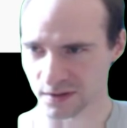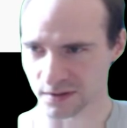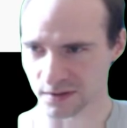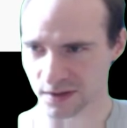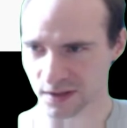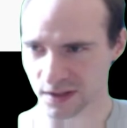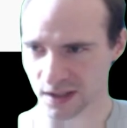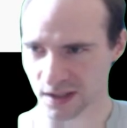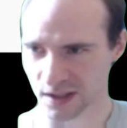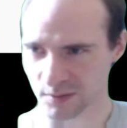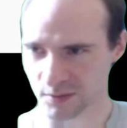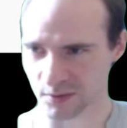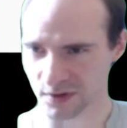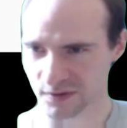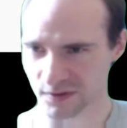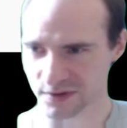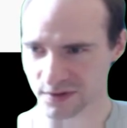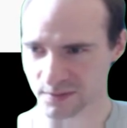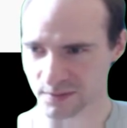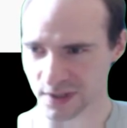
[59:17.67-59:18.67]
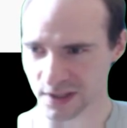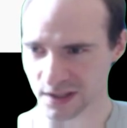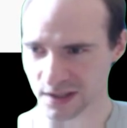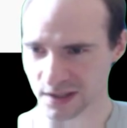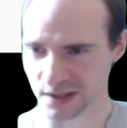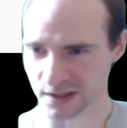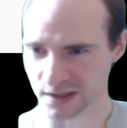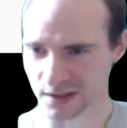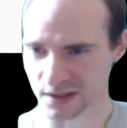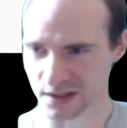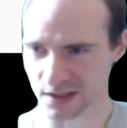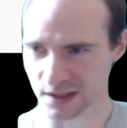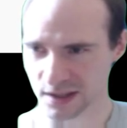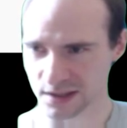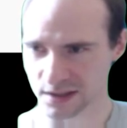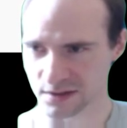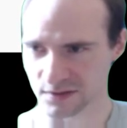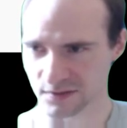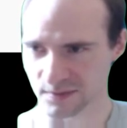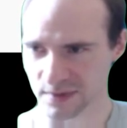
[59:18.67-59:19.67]
Cantbreathe is making
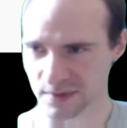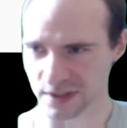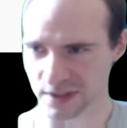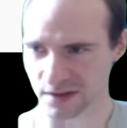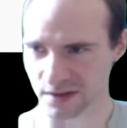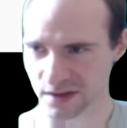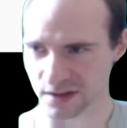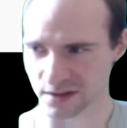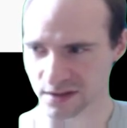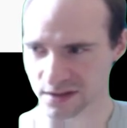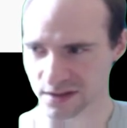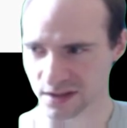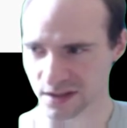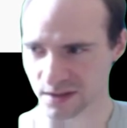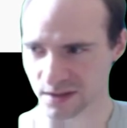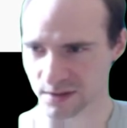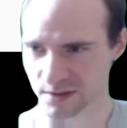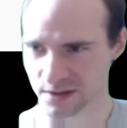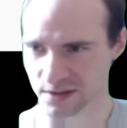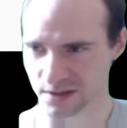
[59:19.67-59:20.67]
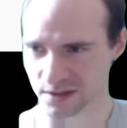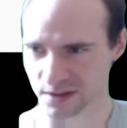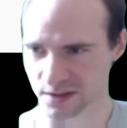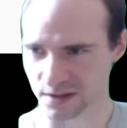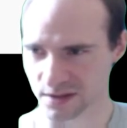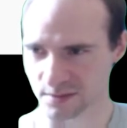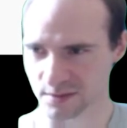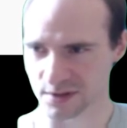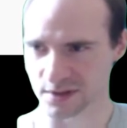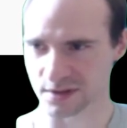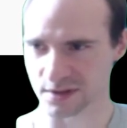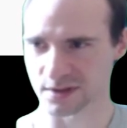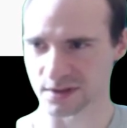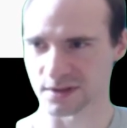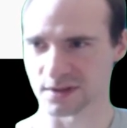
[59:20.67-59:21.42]
tons of money in this game, as it seems.